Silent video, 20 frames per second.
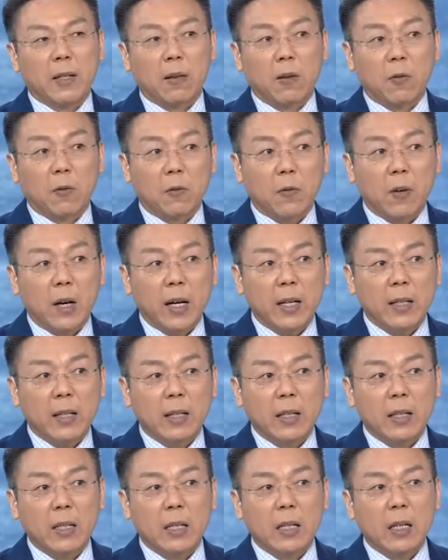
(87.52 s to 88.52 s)
on
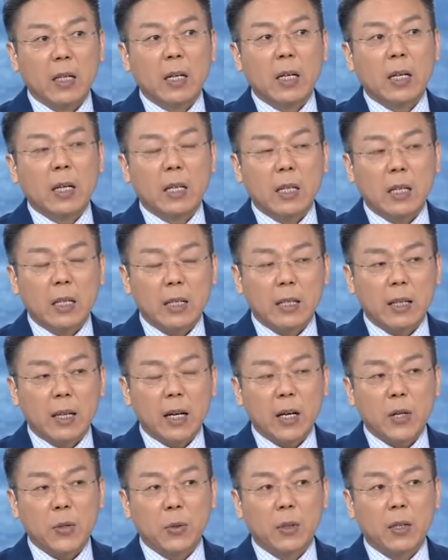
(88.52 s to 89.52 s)
Friday, is
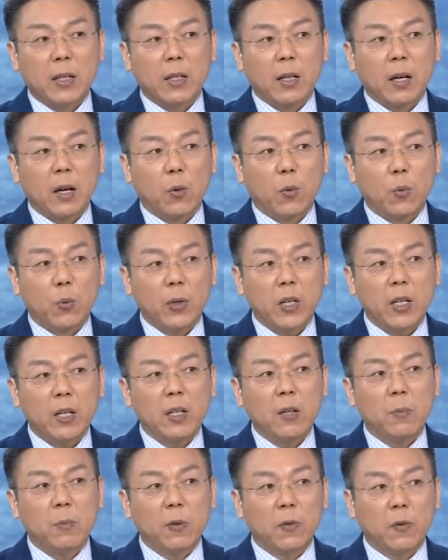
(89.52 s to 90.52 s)
actually a
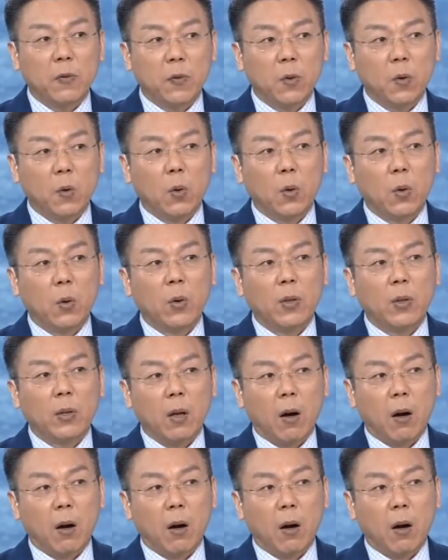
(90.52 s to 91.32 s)
week before